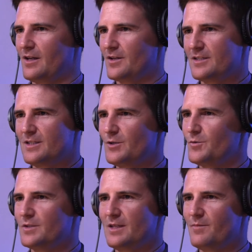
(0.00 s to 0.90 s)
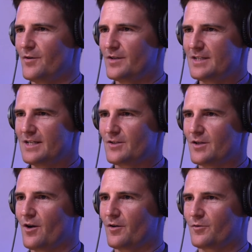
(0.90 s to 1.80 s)
you know steel timber etc
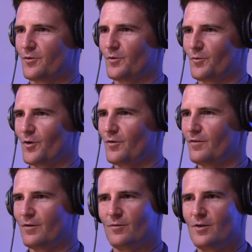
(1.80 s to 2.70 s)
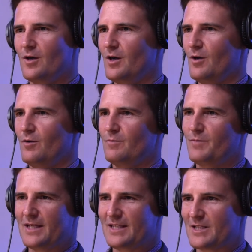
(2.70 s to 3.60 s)
going through the roof and
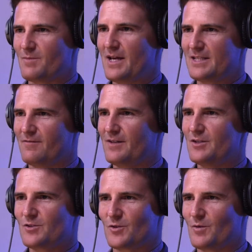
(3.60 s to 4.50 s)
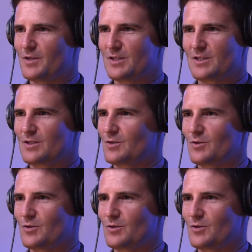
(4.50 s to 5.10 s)
being such a massive industry, we just